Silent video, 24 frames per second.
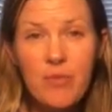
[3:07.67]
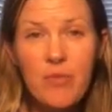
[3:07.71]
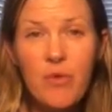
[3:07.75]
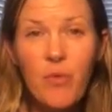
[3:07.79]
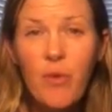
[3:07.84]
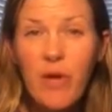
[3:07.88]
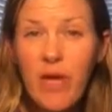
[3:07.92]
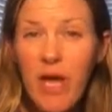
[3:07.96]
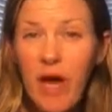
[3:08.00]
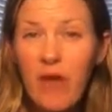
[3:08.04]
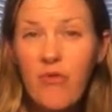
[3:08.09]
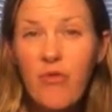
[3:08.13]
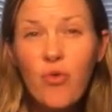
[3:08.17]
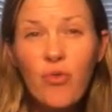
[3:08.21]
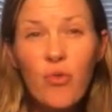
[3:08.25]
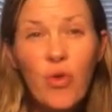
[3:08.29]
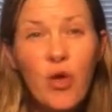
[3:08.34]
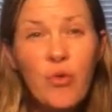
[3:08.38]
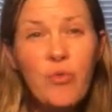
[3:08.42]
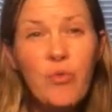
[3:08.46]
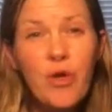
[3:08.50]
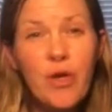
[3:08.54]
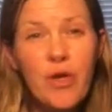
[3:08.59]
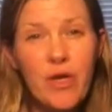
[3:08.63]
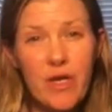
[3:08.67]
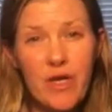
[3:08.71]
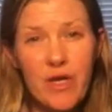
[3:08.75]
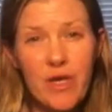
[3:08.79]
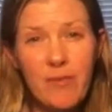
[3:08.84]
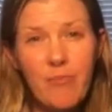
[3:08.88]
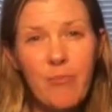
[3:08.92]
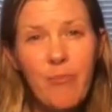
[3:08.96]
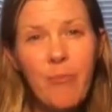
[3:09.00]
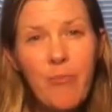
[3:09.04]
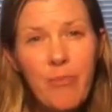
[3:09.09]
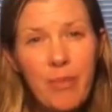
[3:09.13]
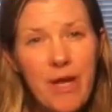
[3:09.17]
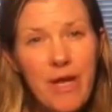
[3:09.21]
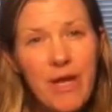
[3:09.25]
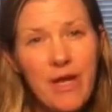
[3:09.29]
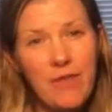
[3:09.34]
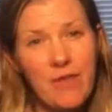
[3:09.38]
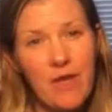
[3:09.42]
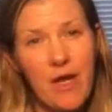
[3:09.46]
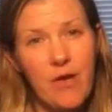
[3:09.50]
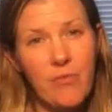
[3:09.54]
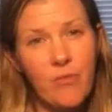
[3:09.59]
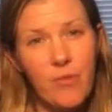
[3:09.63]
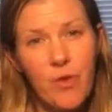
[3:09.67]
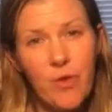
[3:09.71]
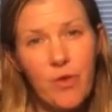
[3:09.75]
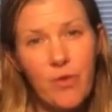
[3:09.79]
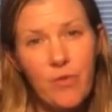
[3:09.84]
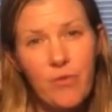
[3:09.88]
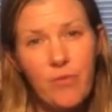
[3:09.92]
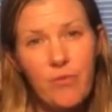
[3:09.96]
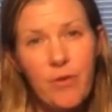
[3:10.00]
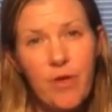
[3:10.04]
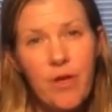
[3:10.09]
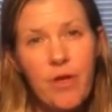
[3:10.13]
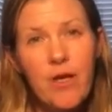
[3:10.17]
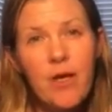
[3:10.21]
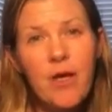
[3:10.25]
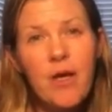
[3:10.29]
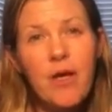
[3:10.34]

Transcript: but whatever room you're in, be in that room.